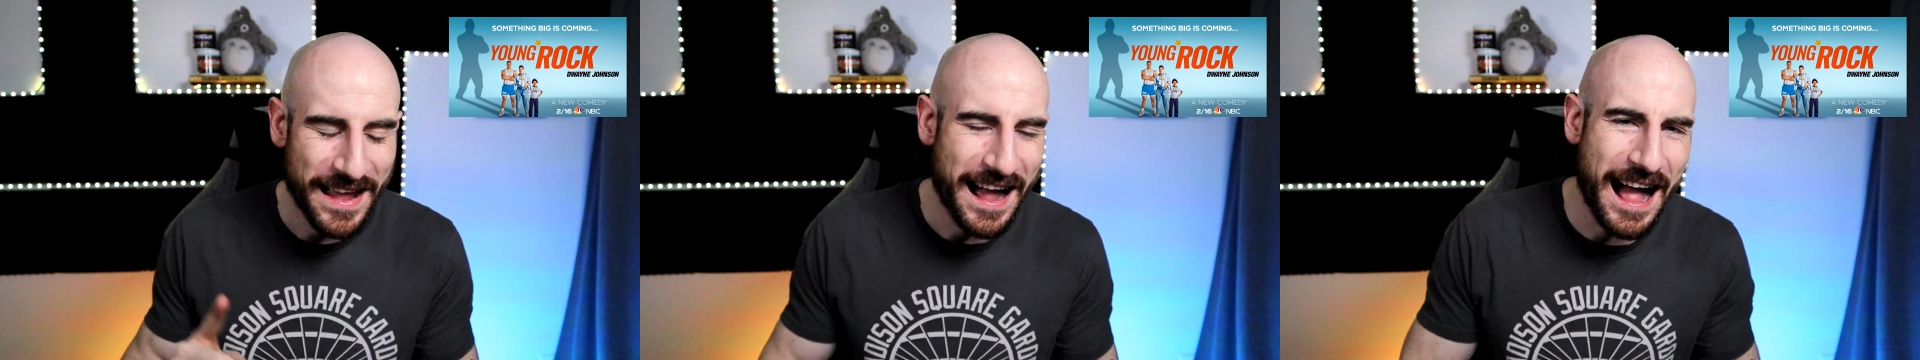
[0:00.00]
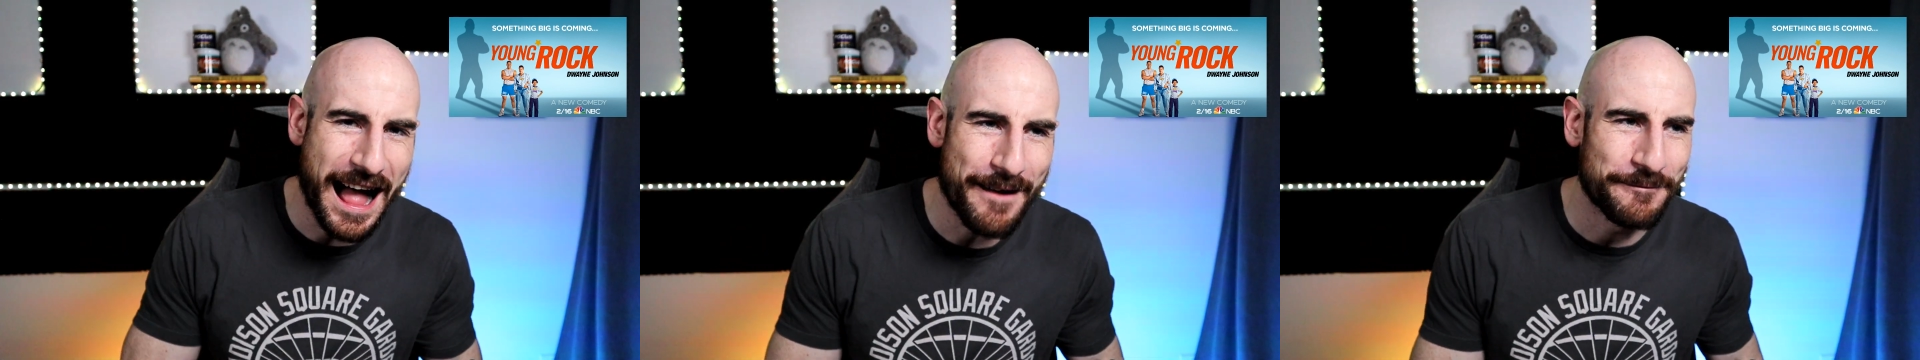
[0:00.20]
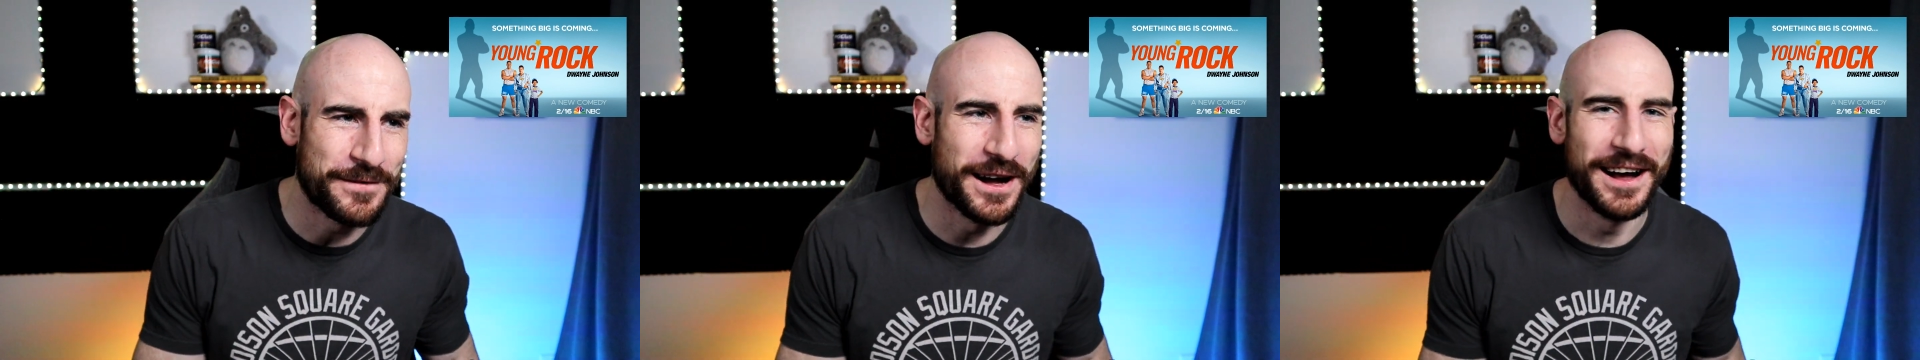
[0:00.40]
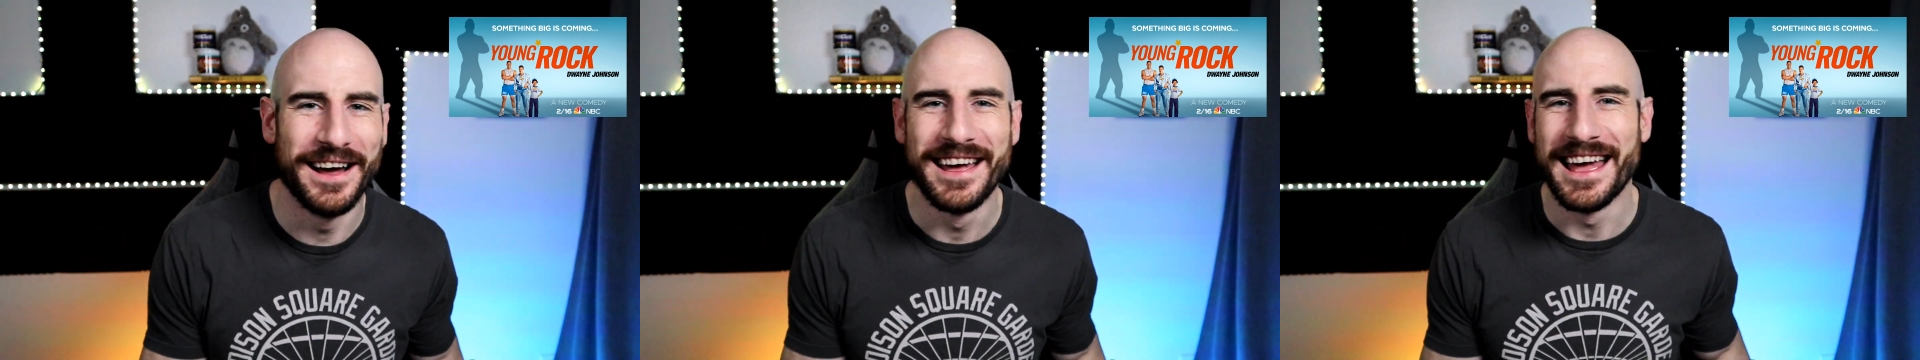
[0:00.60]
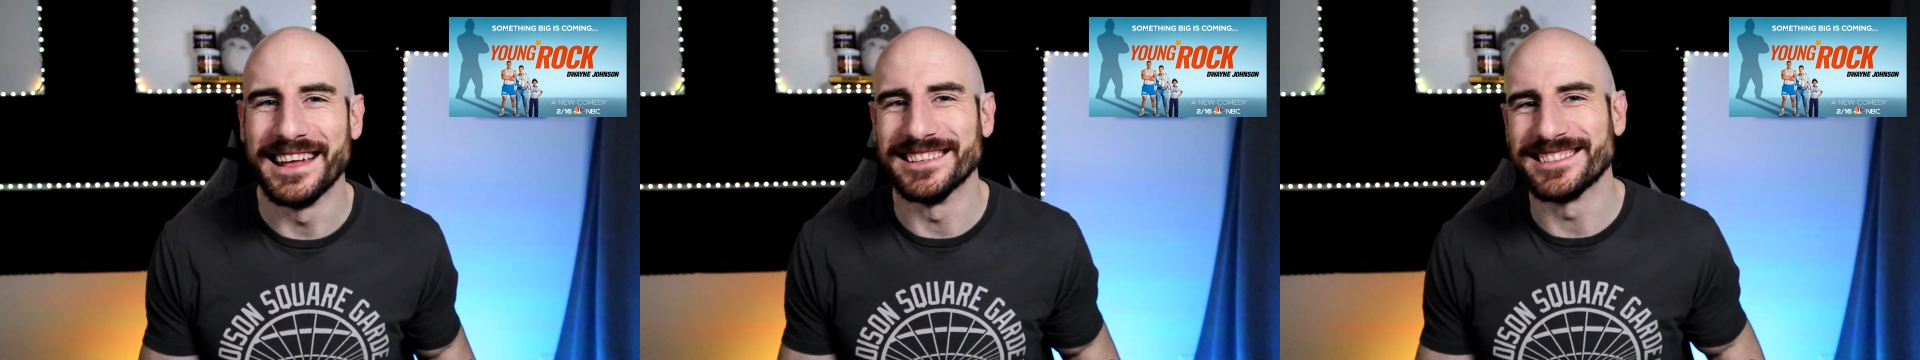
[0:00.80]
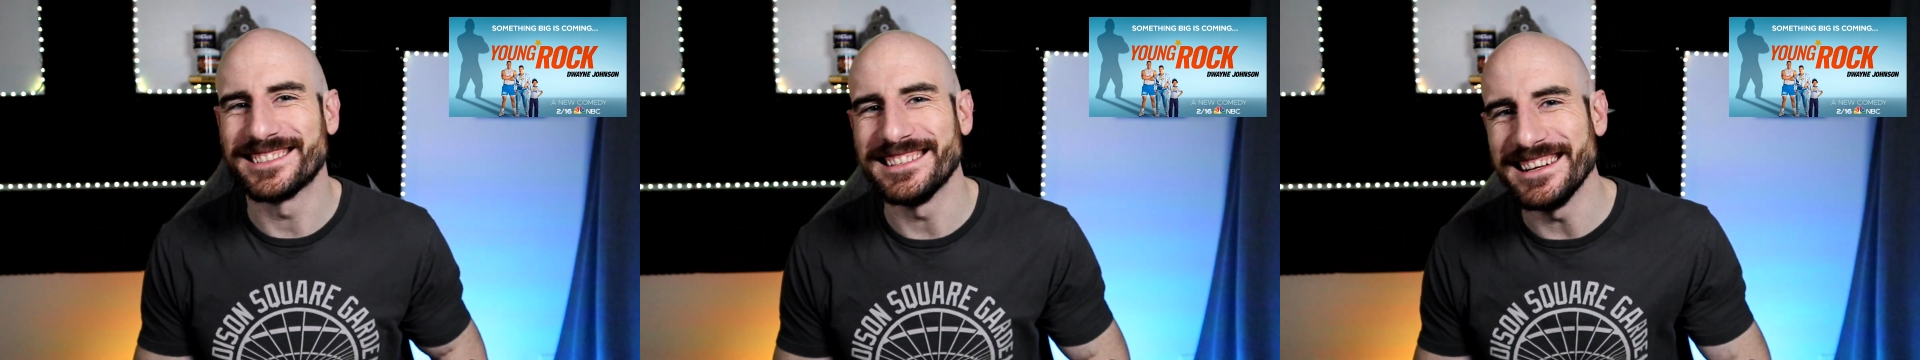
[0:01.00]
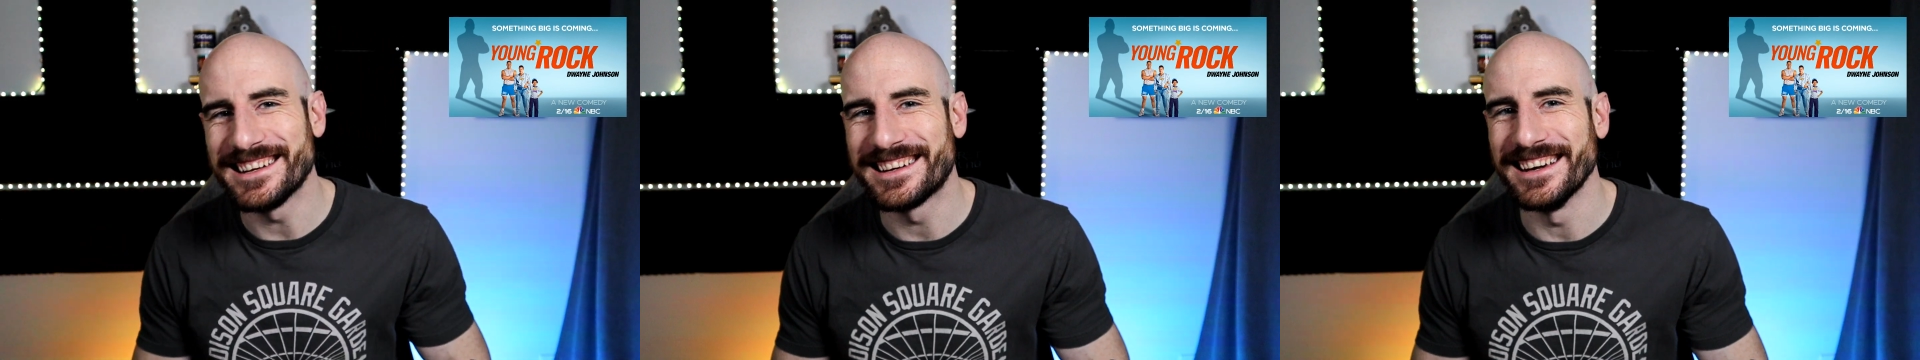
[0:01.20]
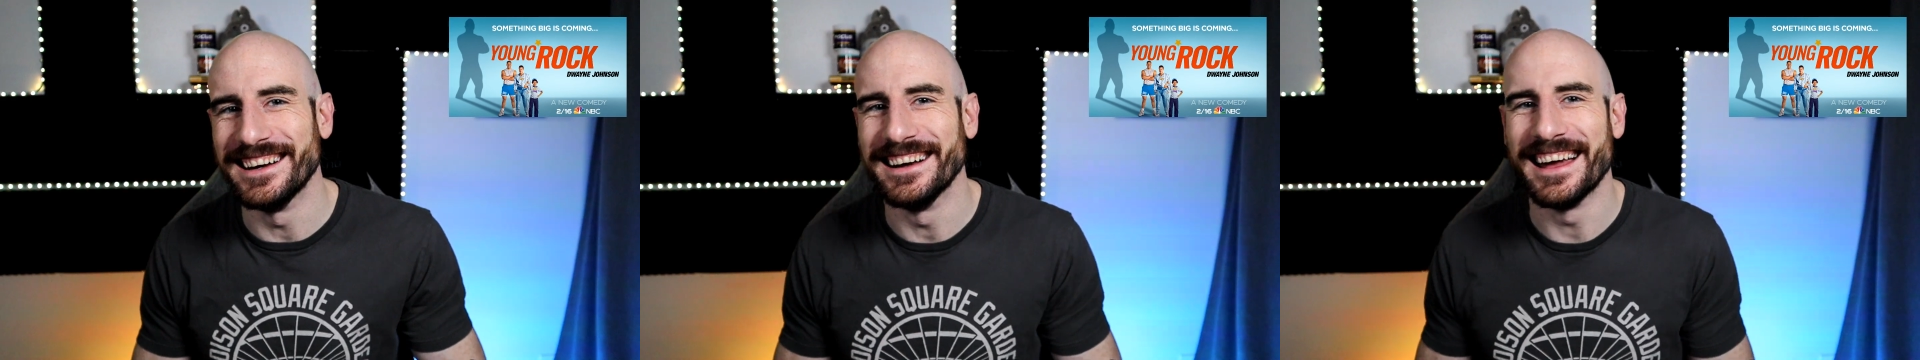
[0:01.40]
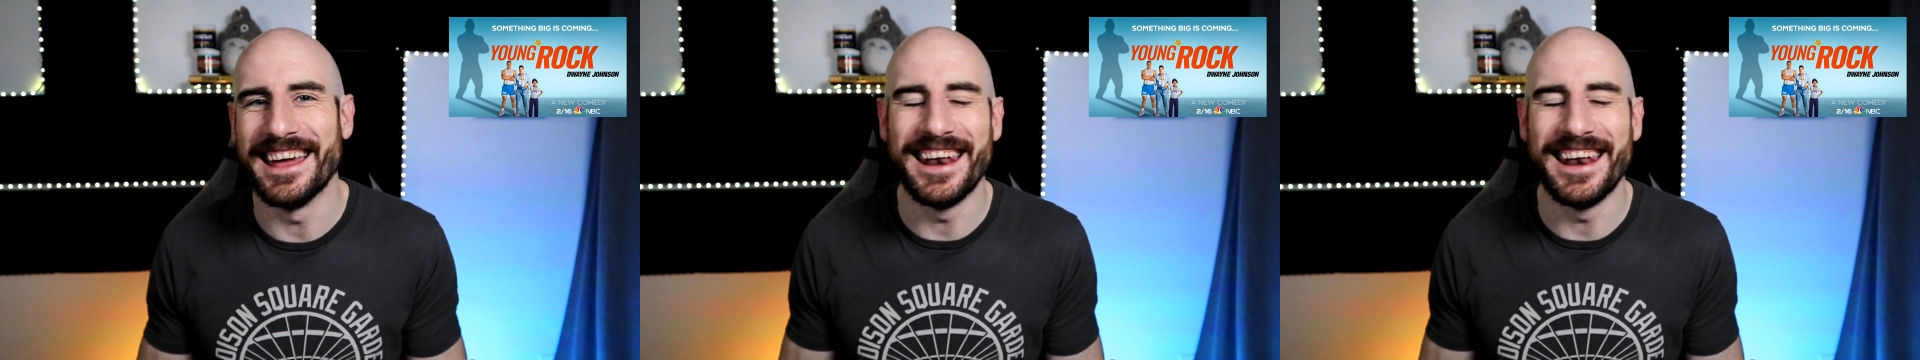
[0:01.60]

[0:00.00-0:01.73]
Afa and Sika and